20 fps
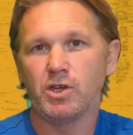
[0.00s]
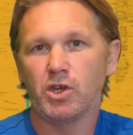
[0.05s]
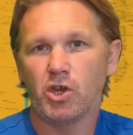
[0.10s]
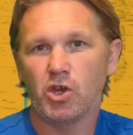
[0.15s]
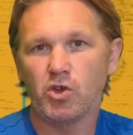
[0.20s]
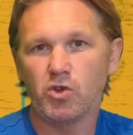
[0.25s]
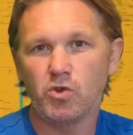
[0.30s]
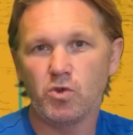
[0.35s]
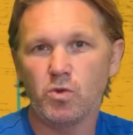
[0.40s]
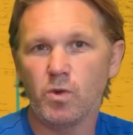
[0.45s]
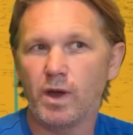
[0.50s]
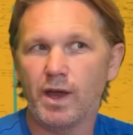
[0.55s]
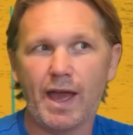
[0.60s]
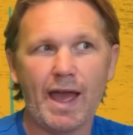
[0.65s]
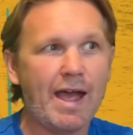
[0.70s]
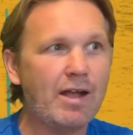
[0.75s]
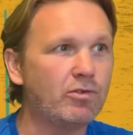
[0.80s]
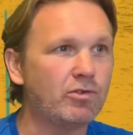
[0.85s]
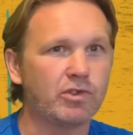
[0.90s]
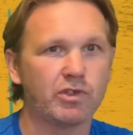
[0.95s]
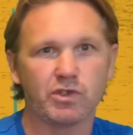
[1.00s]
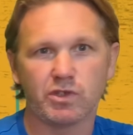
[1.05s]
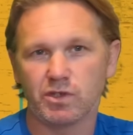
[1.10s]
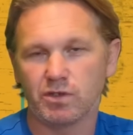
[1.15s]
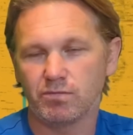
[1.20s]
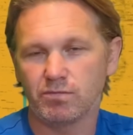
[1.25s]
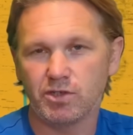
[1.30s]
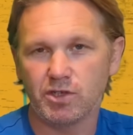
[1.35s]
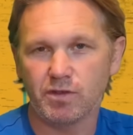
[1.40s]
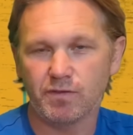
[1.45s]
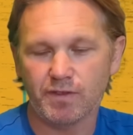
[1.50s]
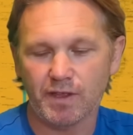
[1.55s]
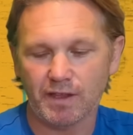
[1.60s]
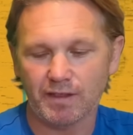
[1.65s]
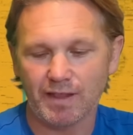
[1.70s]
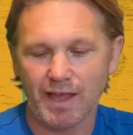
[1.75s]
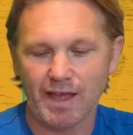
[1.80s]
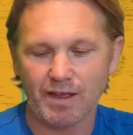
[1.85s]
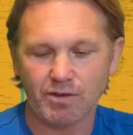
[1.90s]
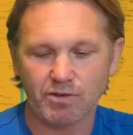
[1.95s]
Who else do you think
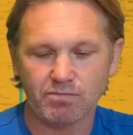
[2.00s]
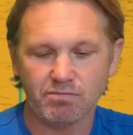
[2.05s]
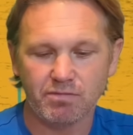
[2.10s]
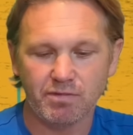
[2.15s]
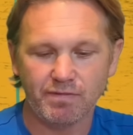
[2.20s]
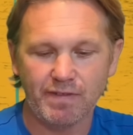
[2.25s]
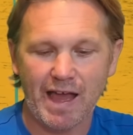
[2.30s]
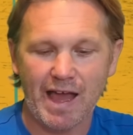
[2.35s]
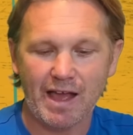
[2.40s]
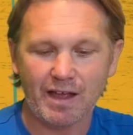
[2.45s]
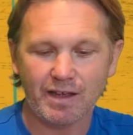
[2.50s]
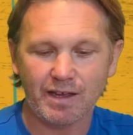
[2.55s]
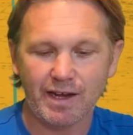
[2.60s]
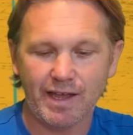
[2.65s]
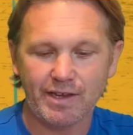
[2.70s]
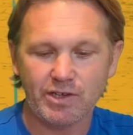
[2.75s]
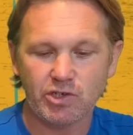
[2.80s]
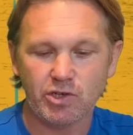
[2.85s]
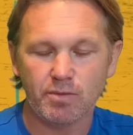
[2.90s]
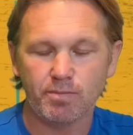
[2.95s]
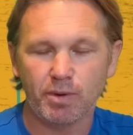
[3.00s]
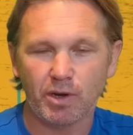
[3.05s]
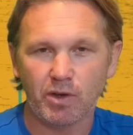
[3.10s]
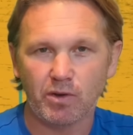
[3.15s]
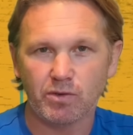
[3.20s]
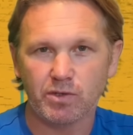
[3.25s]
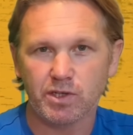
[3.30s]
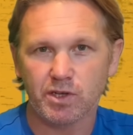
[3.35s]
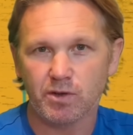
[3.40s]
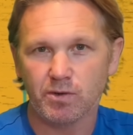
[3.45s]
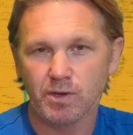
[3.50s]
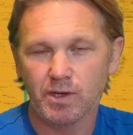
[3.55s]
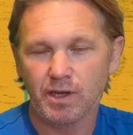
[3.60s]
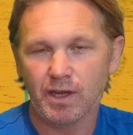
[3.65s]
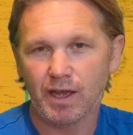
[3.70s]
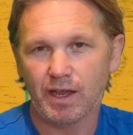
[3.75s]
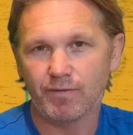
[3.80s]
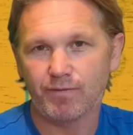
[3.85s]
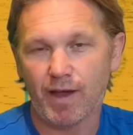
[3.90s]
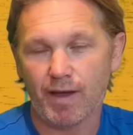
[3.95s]
that accolade should belong to?
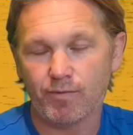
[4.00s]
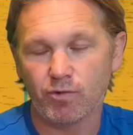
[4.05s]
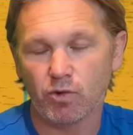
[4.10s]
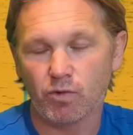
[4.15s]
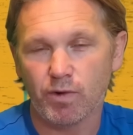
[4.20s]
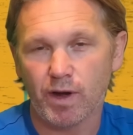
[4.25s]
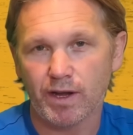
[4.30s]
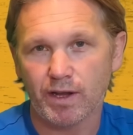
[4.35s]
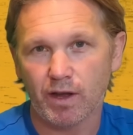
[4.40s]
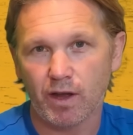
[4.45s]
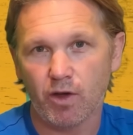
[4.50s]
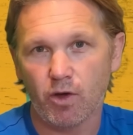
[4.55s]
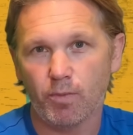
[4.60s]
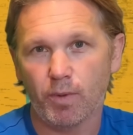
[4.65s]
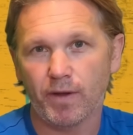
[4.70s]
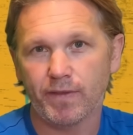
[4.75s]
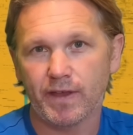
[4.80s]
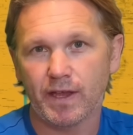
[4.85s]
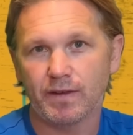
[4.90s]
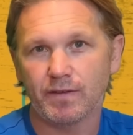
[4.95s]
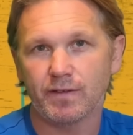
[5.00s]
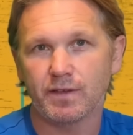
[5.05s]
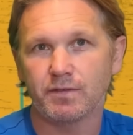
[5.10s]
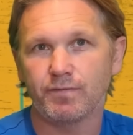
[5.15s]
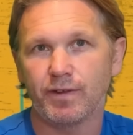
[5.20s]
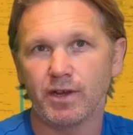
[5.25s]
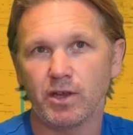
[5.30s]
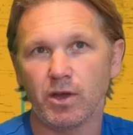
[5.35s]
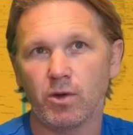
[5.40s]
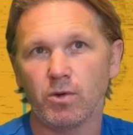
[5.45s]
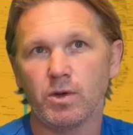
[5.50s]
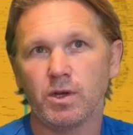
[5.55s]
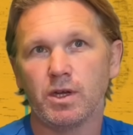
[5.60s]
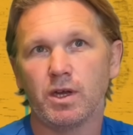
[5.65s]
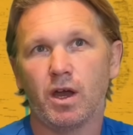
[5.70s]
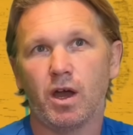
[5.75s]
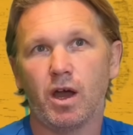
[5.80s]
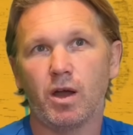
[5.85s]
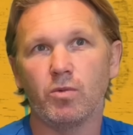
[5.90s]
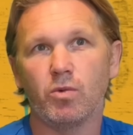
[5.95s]
And if I haven't already, I hope by the end of this video,
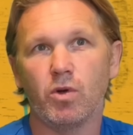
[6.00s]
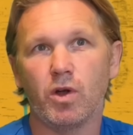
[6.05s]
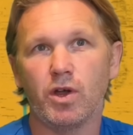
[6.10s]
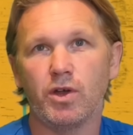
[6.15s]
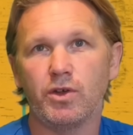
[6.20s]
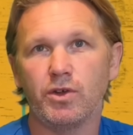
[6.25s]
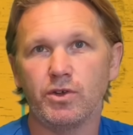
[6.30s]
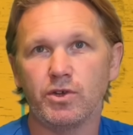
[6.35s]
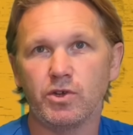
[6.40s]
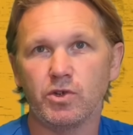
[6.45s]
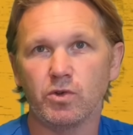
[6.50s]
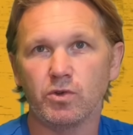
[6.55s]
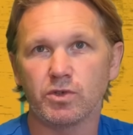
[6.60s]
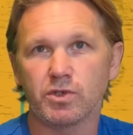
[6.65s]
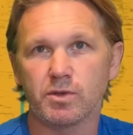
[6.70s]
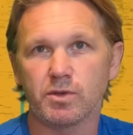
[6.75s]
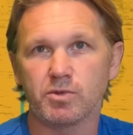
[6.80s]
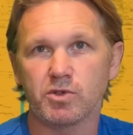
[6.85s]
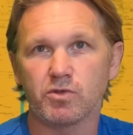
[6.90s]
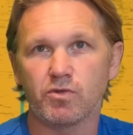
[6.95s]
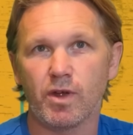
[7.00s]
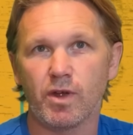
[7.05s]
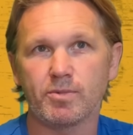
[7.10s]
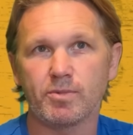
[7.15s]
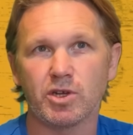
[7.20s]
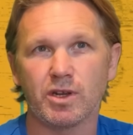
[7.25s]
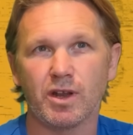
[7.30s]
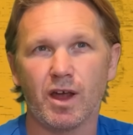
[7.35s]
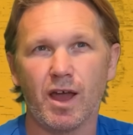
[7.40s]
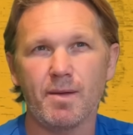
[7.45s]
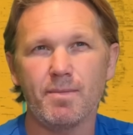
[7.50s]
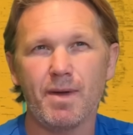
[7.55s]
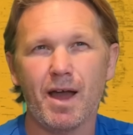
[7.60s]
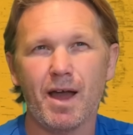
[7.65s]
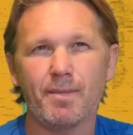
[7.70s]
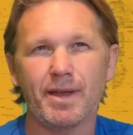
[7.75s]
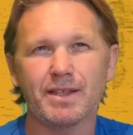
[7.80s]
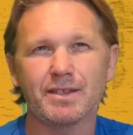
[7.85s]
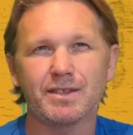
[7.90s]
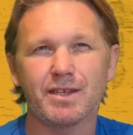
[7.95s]
I will earn your subscription. I'm
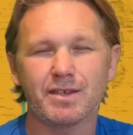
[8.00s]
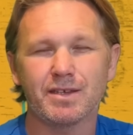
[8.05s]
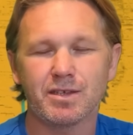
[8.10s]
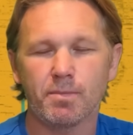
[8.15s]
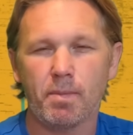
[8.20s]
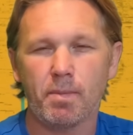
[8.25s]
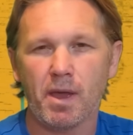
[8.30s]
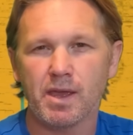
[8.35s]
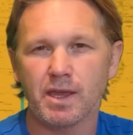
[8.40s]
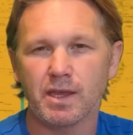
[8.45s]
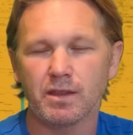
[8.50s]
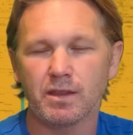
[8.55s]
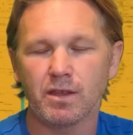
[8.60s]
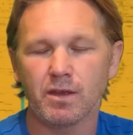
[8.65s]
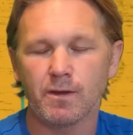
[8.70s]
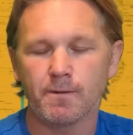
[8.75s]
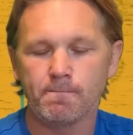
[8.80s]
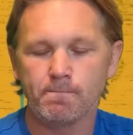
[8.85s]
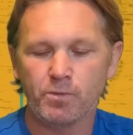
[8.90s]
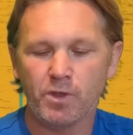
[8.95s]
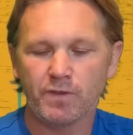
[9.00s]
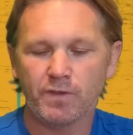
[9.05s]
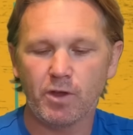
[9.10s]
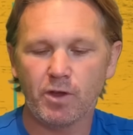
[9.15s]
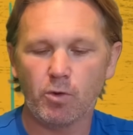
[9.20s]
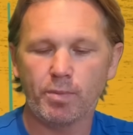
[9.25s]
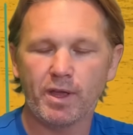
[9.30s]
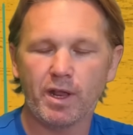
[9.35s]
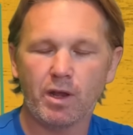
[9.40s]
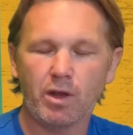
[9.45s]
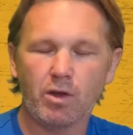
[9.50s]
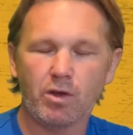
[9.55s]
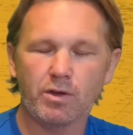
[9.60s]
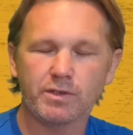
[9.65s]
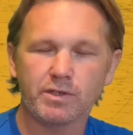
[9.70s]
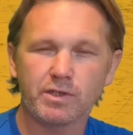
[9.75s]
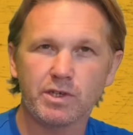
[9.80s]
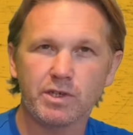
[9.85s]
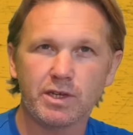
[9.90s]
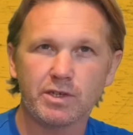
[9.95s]
anticipating that there will be a lot of
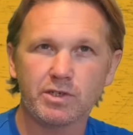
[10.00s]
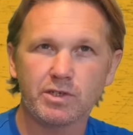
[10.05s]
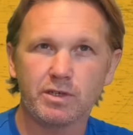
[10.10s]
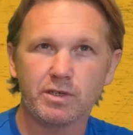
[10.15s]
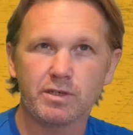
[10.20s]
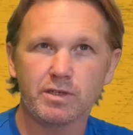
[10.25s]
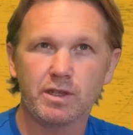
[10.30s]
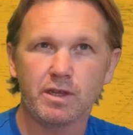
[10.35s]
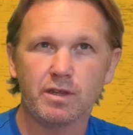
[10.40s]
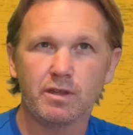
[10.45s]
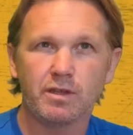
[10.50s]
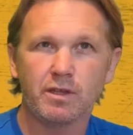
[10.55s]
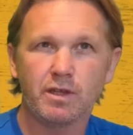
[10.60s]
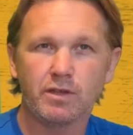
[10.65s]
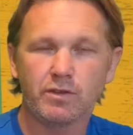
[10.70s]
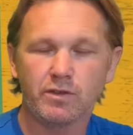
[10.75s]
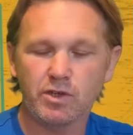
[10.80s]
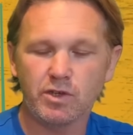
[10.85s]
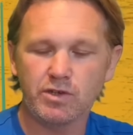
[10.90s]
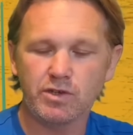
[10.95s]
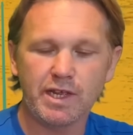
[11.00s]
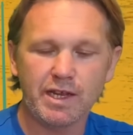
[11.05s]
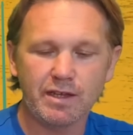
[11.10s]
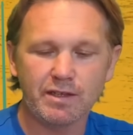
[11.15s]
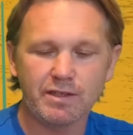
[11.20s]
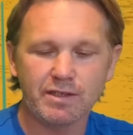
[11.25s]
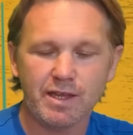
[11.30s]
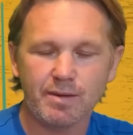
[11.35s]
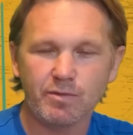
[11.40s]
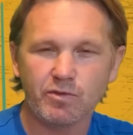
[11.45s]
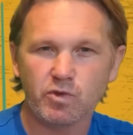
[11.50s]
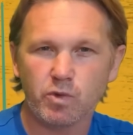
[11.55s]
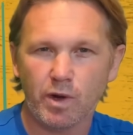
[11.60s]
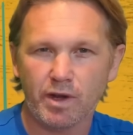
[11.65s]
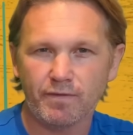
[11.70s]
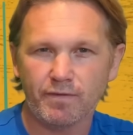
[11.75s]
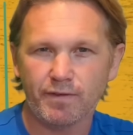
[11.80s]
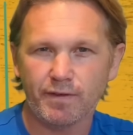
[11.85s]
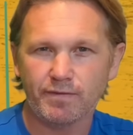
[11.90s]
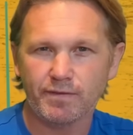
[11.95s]
suggestions that the New Zealand team of
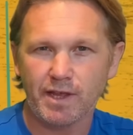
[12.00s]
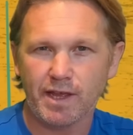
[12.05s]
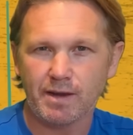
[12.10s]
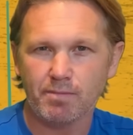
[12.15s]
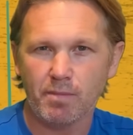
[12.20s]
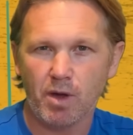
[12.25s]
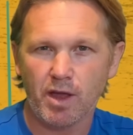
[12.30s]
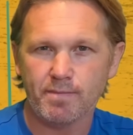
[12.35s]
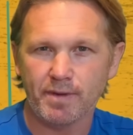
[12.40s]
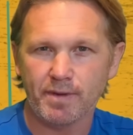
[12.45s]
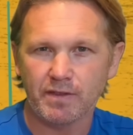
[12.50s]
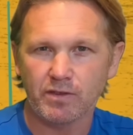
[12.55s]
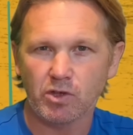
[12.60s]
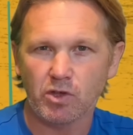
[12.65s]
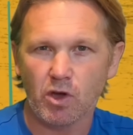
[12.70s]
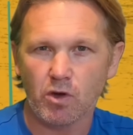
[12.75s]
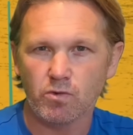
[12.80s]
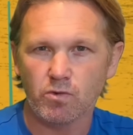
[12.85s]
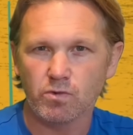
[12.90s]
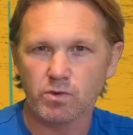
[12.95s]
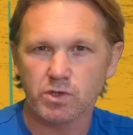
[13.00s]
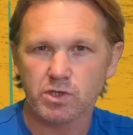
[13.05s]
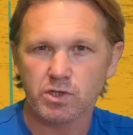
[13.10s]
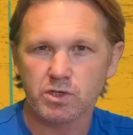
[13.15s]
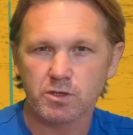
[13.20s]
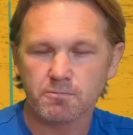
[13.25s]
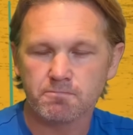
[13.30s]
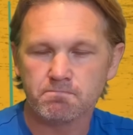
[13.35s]
2015 might be the GOATs.